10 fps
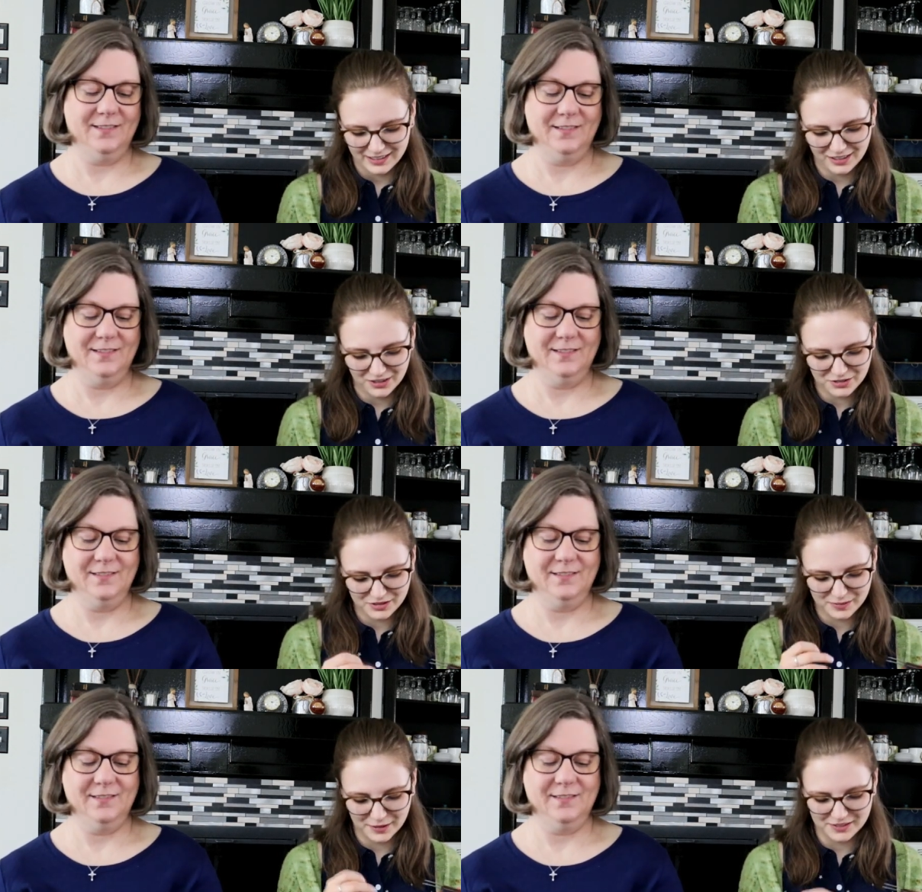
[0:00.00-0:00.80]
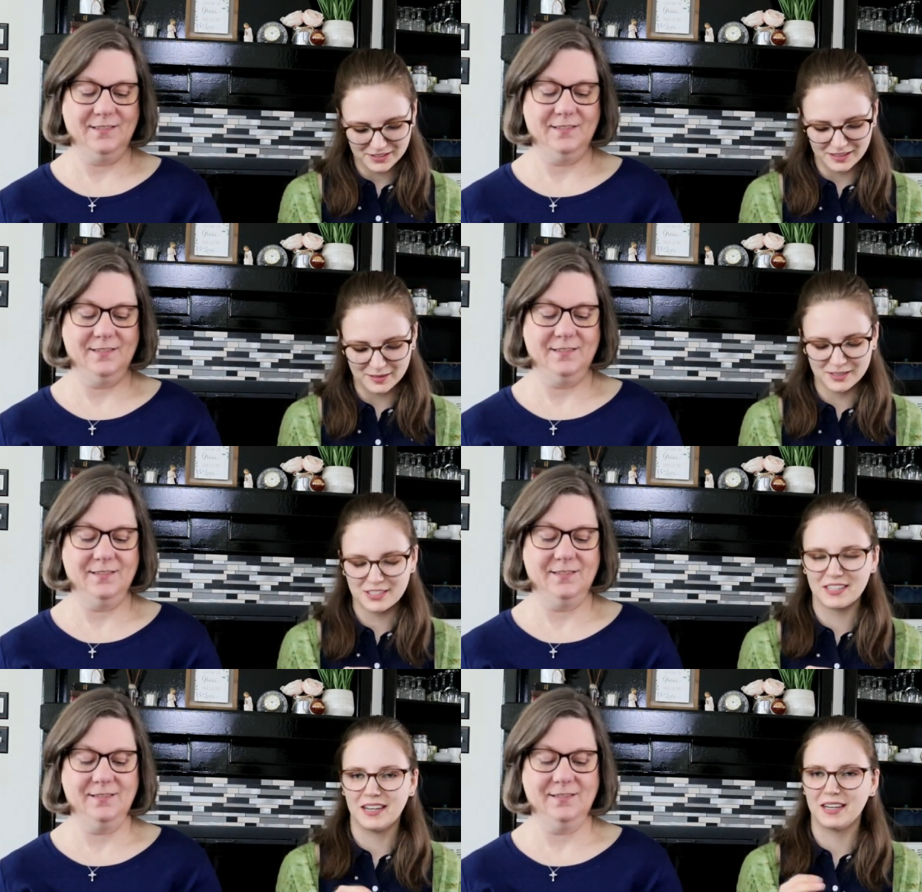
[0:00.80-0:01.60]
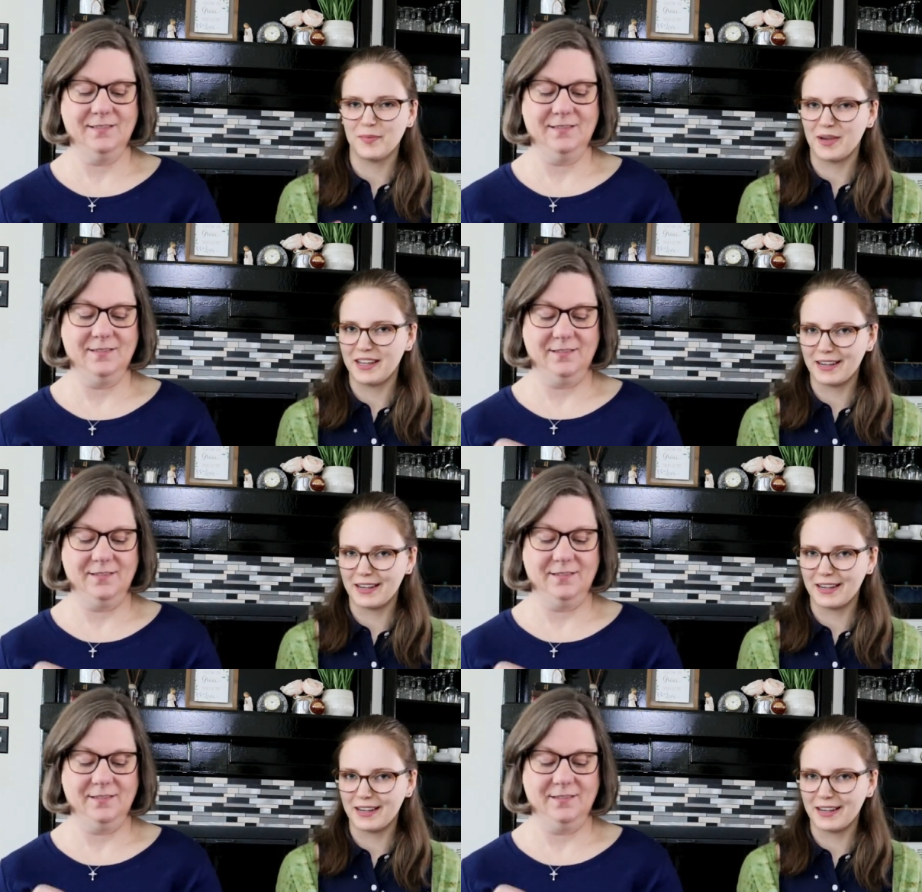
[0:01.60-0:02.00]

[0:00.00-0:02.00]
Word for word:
Speaker 1: It also depends on how much time I